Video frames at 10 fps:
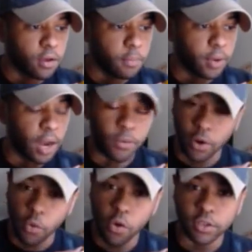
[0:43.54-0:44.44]
But what I
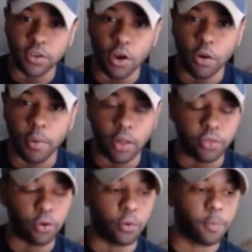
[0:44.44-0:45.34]
wanted to talk about
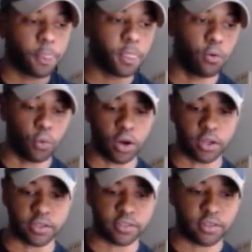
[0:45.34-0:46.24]
though
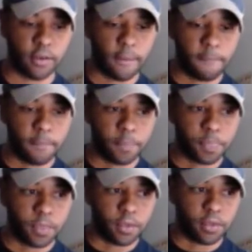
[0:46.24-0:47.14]
was
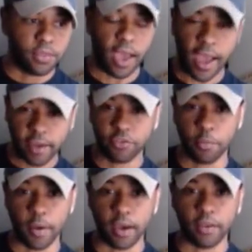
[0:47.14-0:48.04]
the
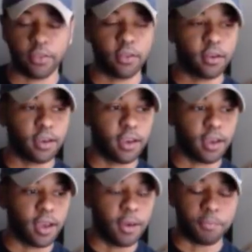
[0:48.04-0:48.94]
aftermath
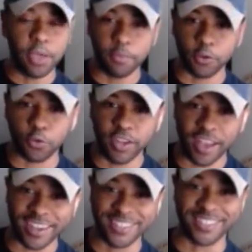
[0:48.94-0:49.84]
and people's
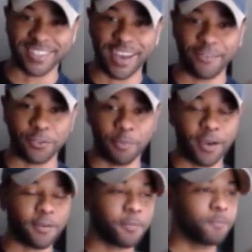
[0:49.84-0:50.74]
reaction to the aftermath.